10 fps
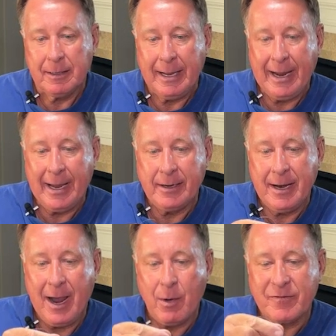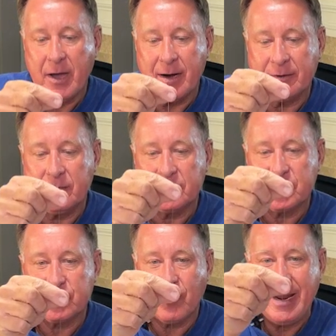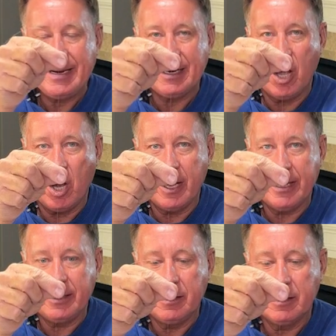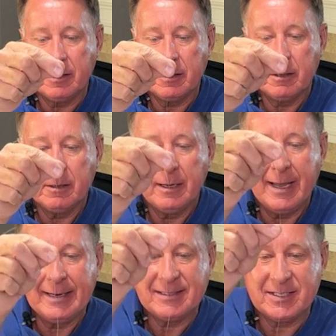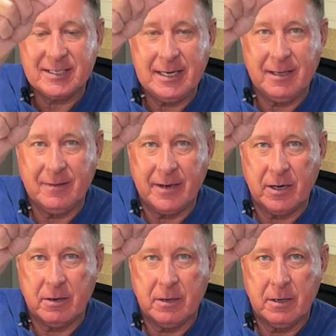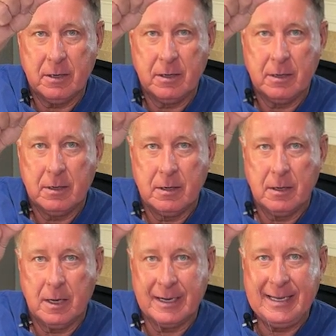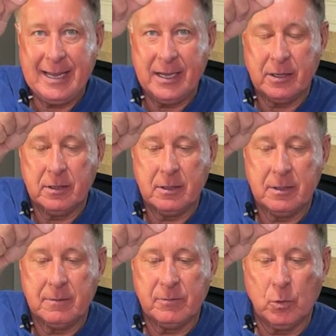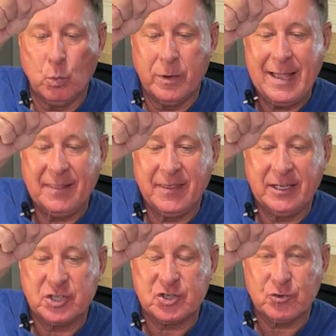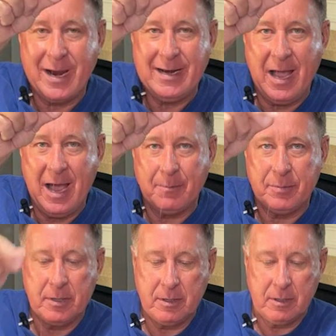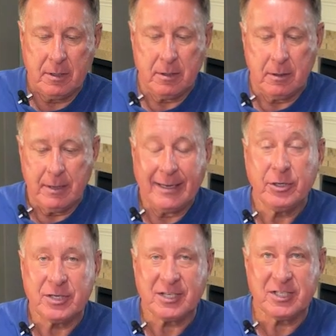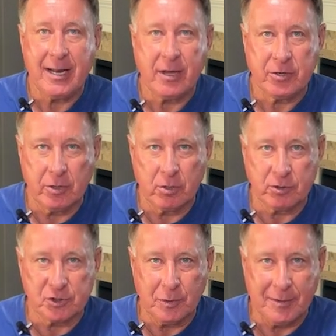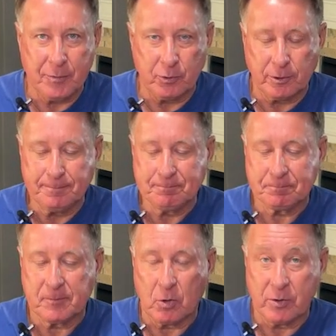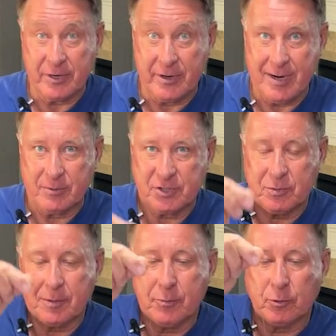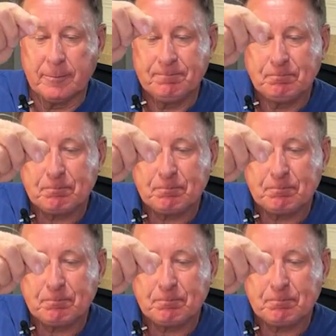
And now I've got a straight line and it's sitting there. Again, when that thing's straight up and you test it out in your local swimming pool or in your neighbor's swimming pool,